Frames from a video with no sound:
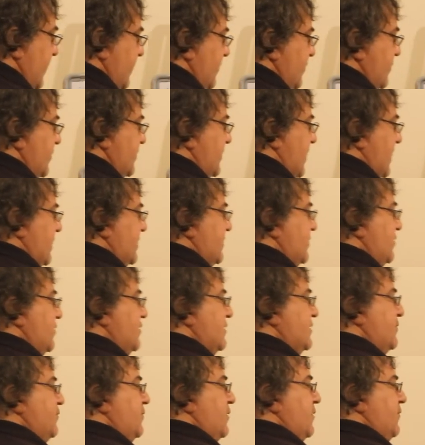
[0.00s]
2 times 2
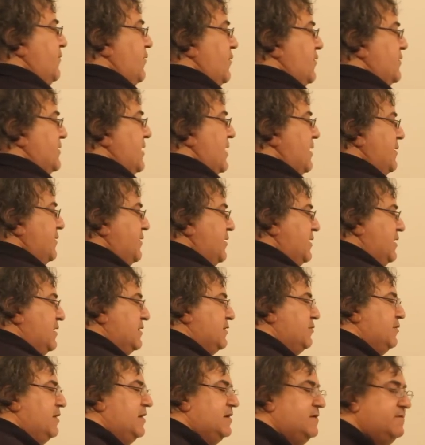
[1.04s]
is 4, 4 times 3
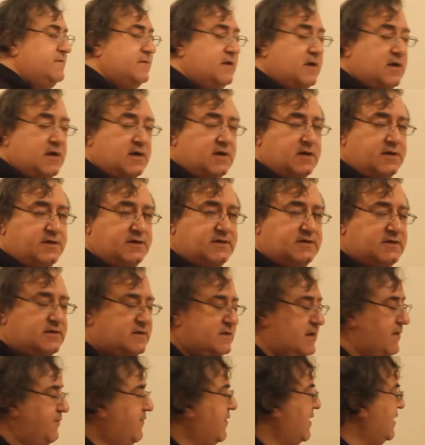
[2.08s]
is 12. This is
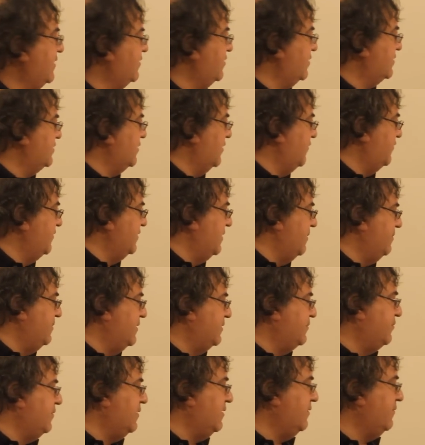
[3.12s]
the factors of
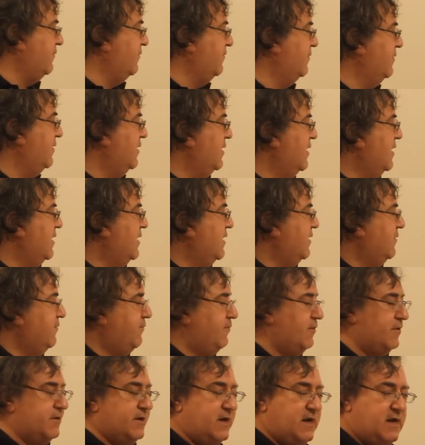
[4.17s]
number 12.
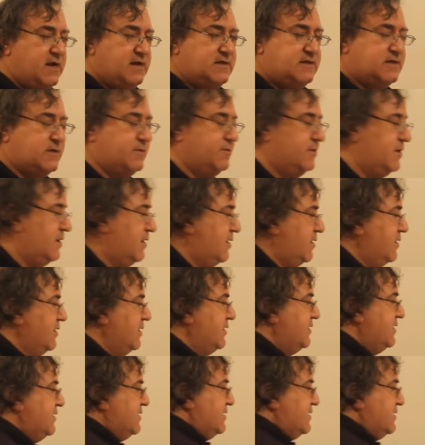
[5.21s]
For a square, it